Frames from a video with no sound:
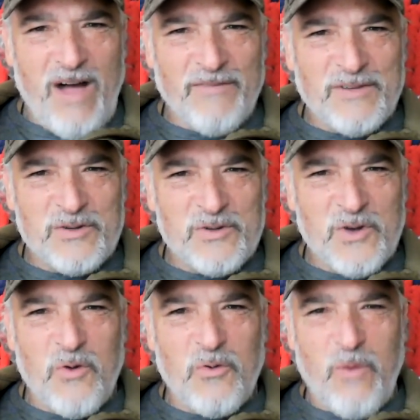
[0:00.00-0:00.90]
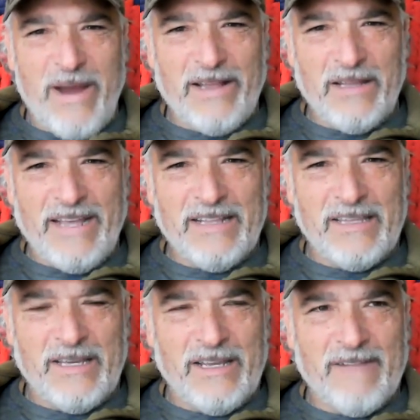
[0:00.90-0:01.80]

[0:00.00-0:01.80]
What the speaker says: often go quite lengthy,